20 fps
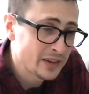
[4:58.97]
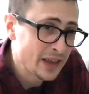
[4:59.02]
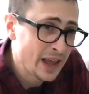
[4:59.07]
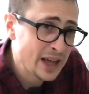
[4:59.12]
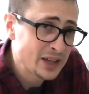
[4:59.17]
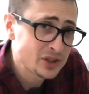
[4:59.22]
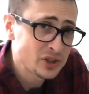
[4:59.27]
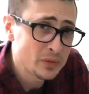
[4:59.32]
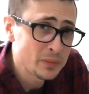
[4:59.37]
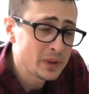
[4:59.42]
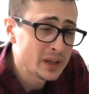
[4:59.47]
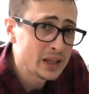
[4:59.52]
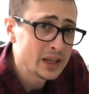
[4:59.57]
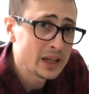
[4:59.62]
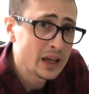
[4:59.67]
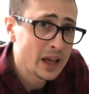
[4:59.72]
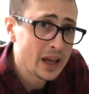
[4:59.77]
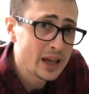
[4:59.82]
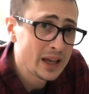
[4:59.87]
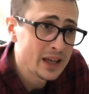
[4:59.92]
That should
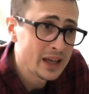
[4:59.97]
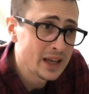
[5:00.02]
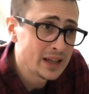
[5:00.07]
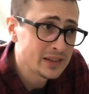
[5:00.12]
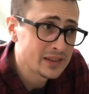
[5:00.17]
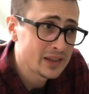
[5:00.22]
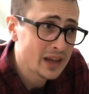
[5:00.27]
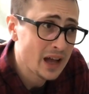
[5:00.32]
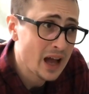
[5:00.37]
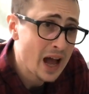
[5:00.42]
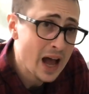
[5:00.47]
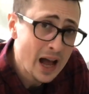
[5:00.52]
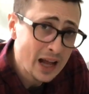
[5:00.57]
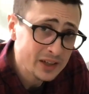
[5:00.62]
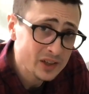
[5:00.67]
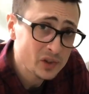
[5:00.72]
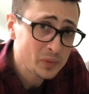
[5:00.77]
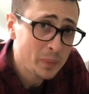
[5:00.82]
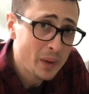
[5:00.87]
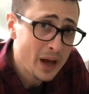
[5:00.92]
be its
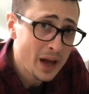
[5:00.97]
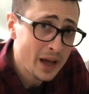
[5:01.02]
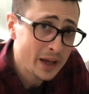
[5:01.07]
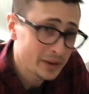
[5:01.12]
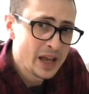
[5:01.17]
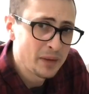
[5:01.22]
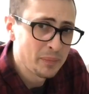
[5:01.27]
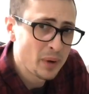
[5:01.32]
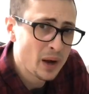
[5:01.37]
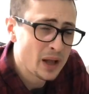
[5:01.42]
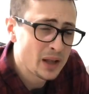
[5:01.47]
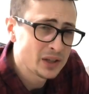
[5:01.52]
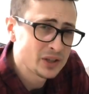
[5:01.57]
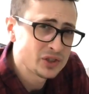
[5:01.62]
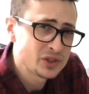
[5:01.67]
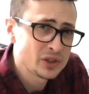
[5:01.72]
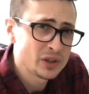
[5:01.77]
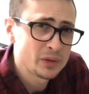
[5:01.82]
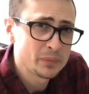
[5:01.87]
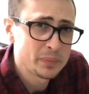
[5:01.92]
hot spot, and probably
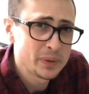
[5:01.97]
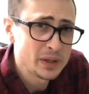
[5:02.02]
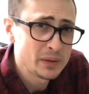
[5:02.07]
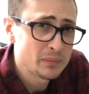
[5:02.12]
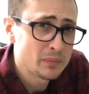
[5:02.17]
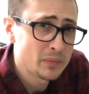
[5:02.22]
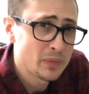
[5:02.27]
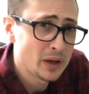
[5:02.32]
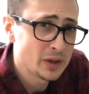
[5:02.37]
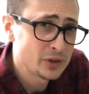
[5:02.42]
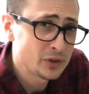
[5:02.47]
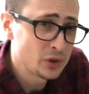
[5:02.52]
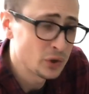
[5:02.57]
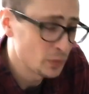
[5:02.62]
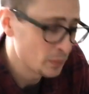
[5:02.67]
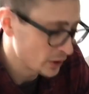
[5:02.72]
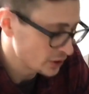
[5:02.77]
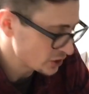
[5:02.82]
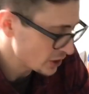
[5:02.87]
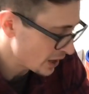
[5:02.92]
shouldn't be too
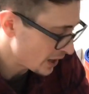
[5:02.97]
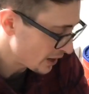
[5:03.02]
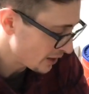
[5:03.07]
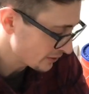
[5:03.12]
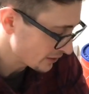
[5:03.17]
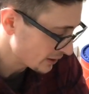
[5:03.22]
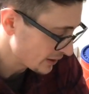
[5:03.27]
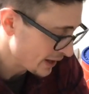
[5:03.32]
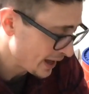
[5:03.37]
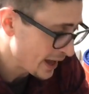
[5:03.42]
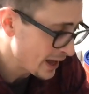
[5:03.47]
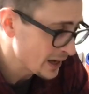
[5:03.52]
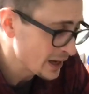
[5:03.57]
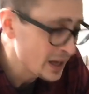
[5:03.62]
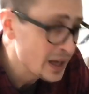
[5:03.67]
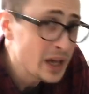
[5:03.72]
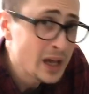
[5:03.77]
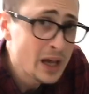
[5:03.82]
much higher than that.